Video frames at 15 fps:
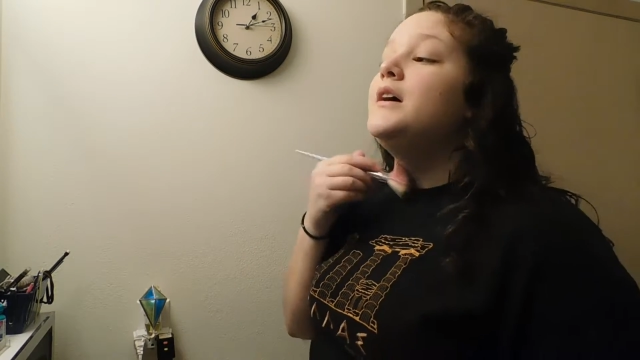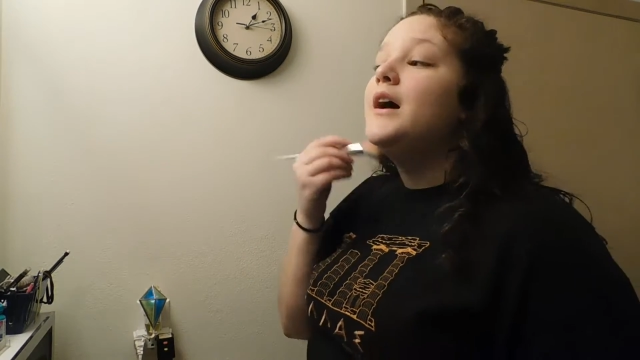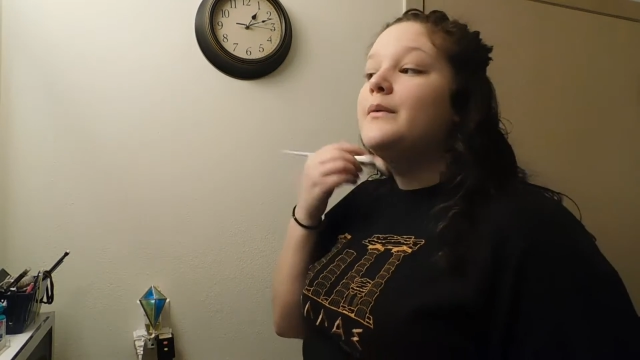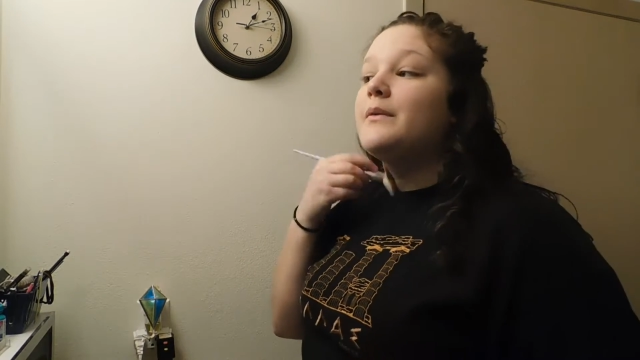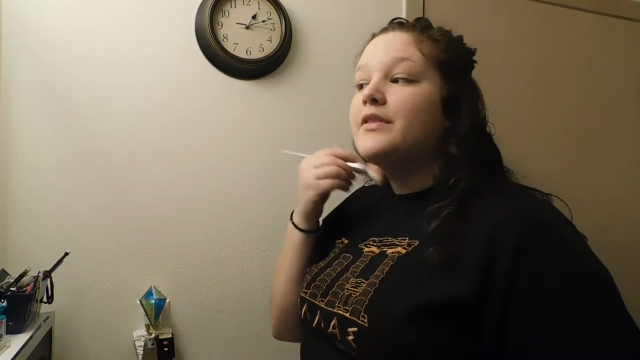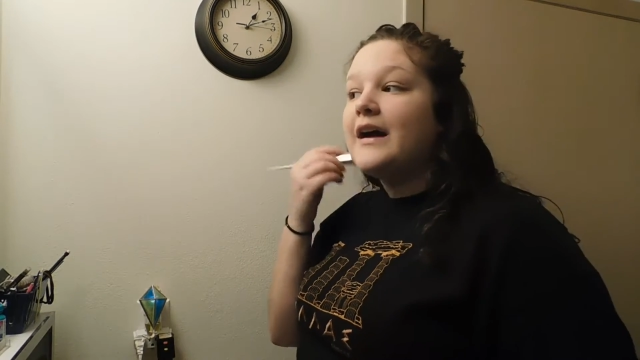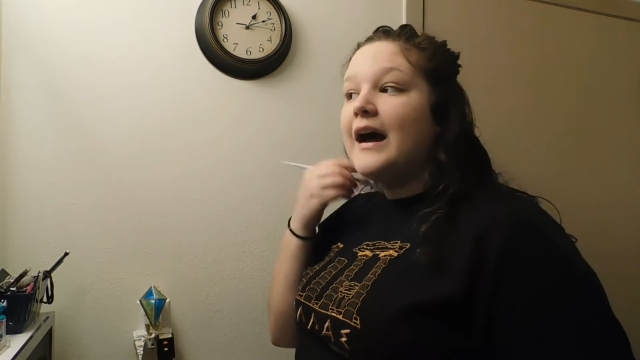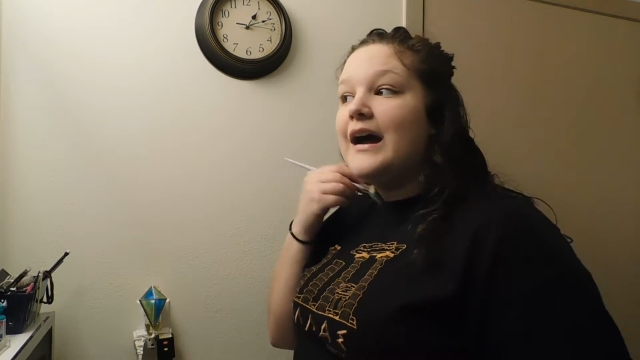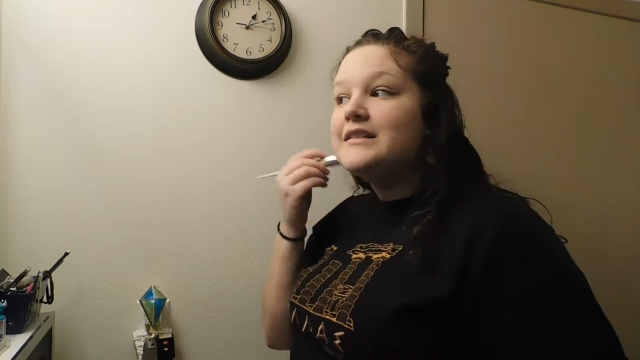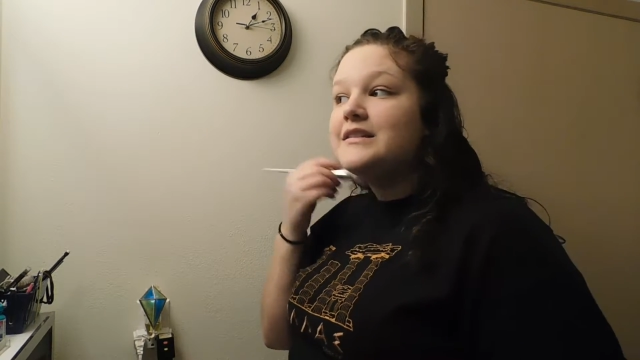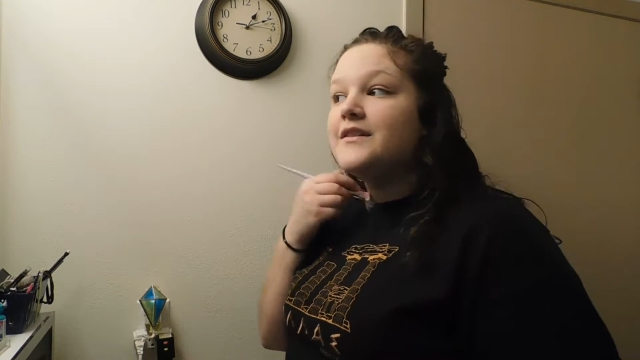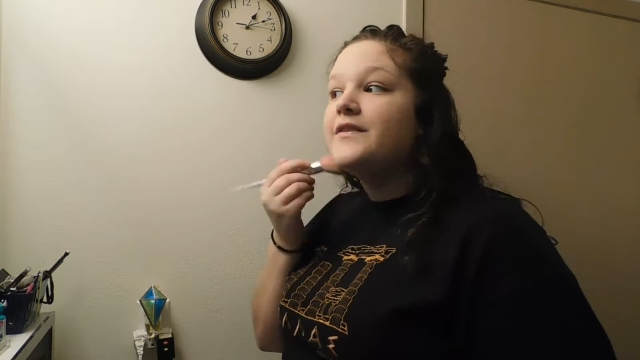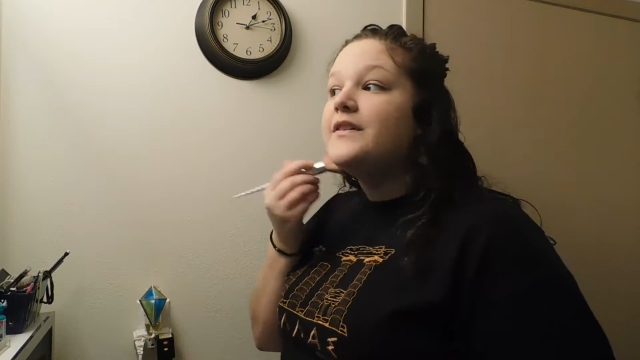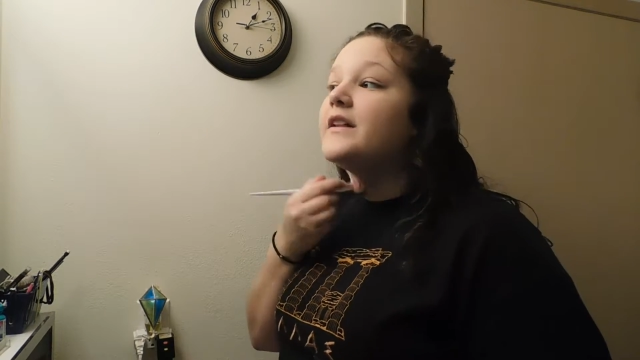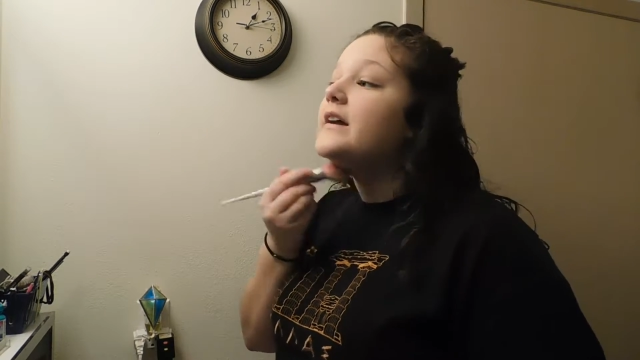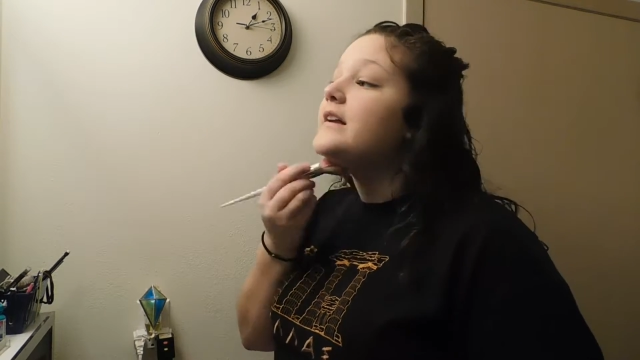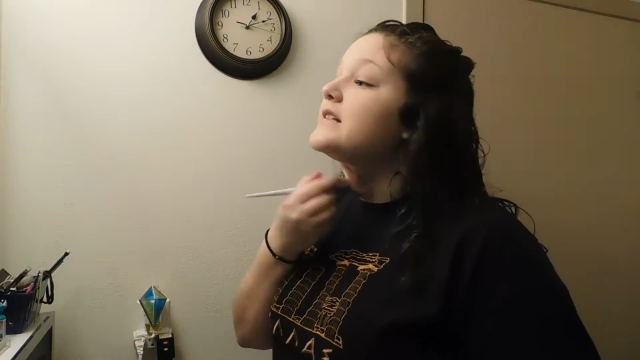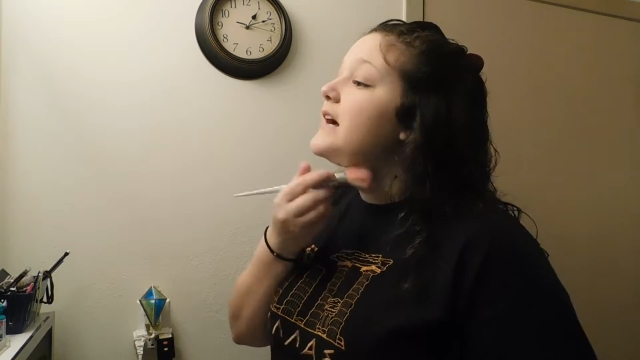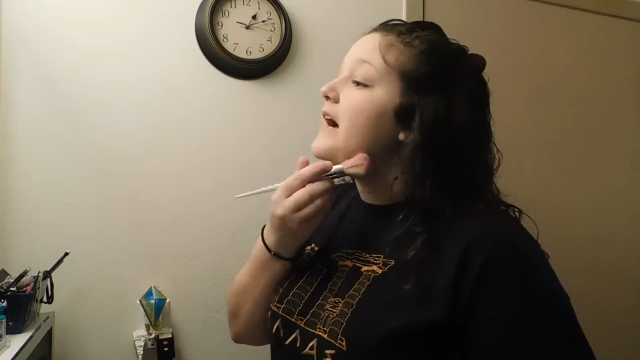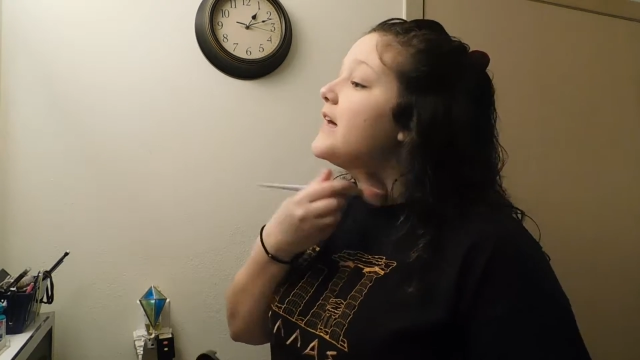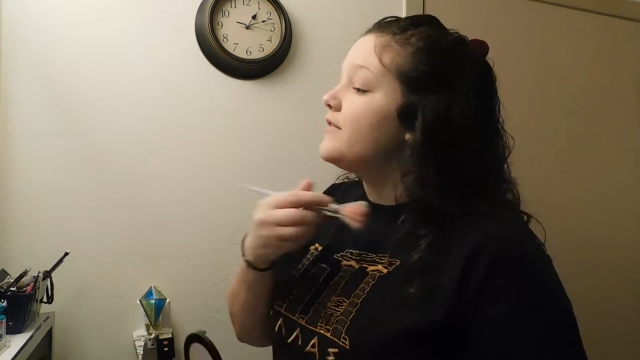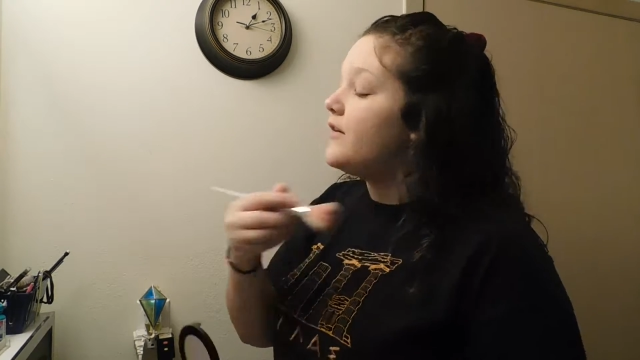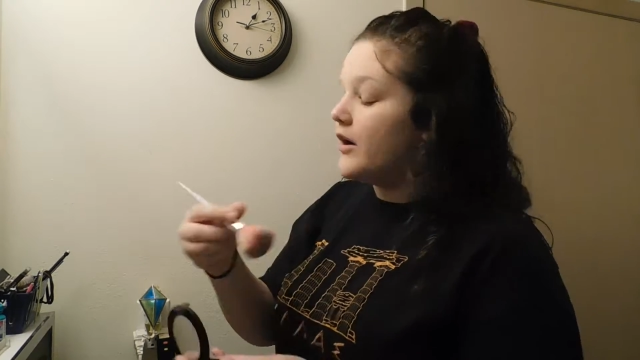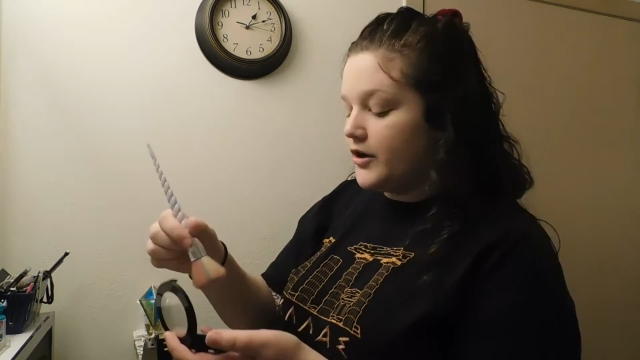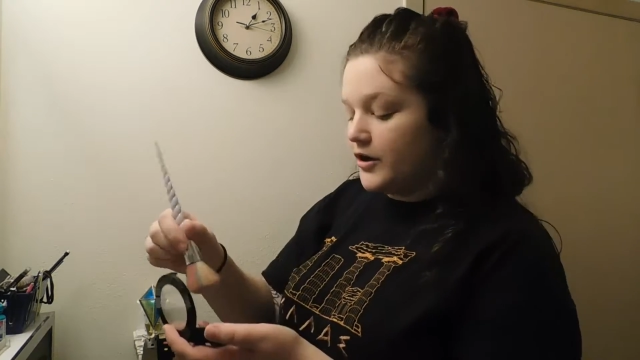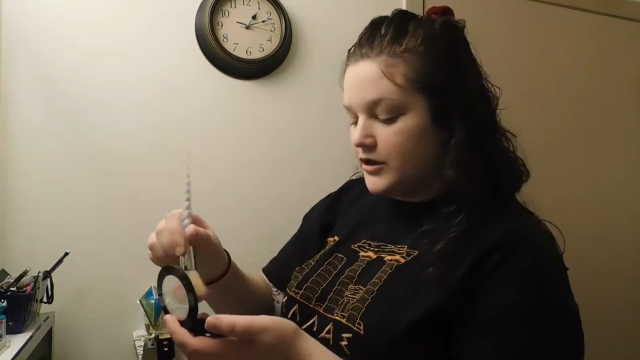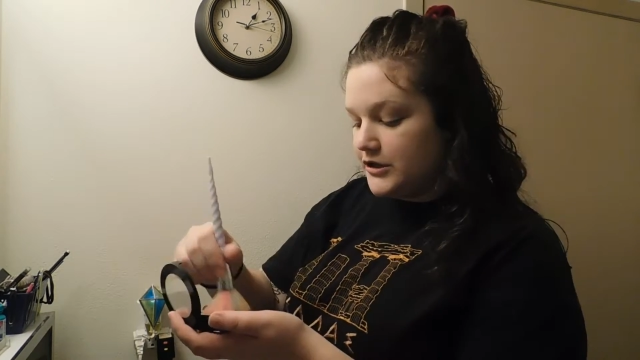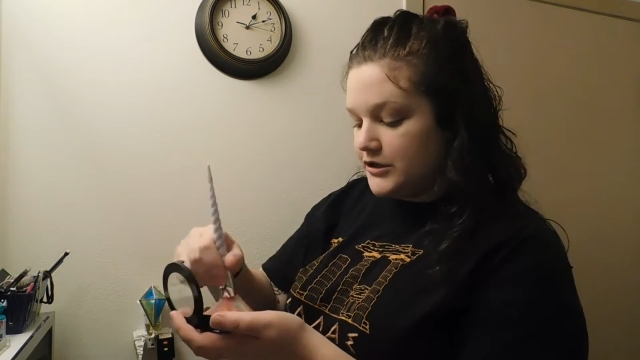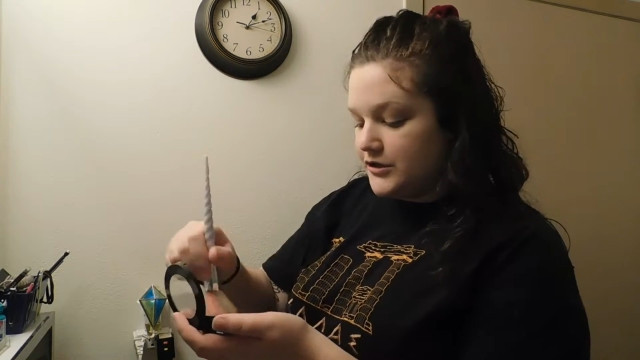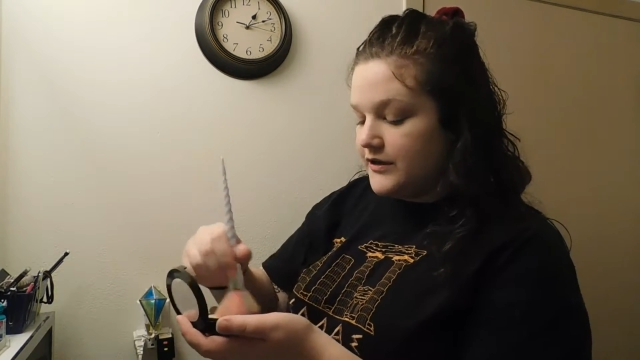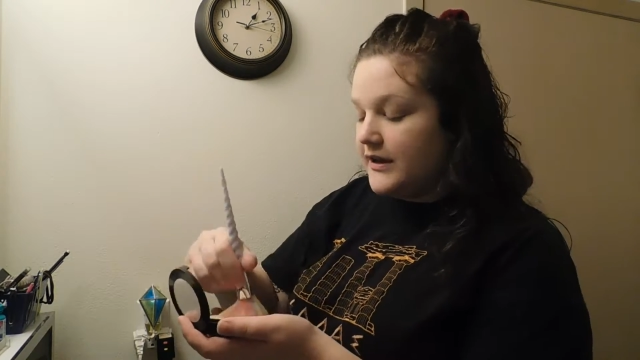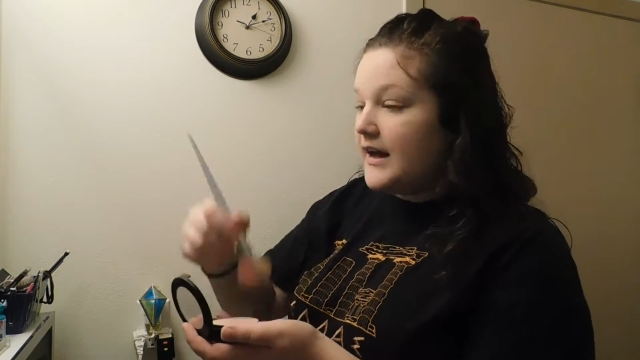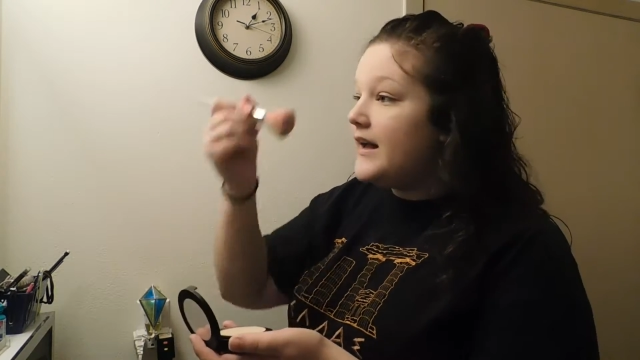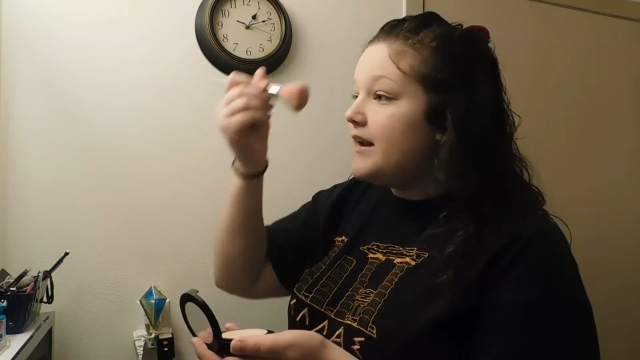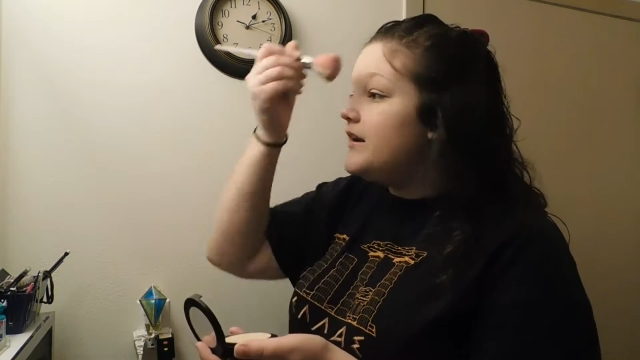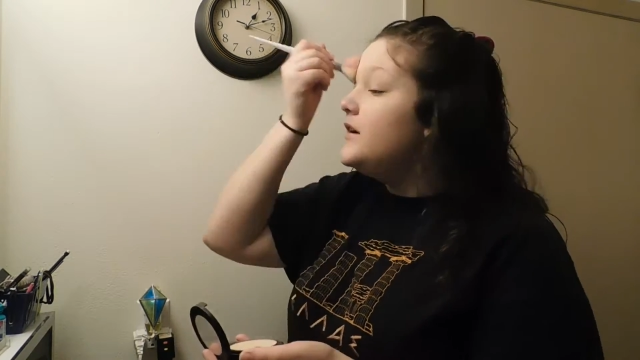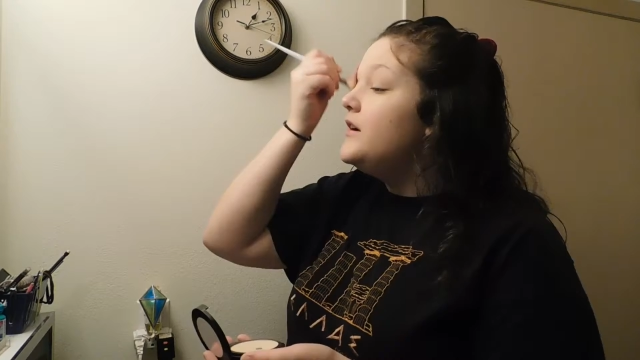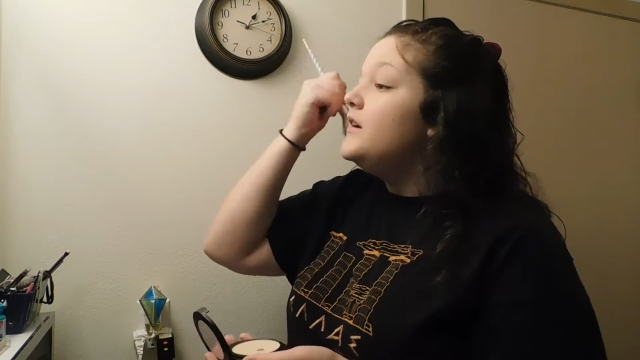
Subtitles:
And with guys, I feel like it's kind of harder to do that.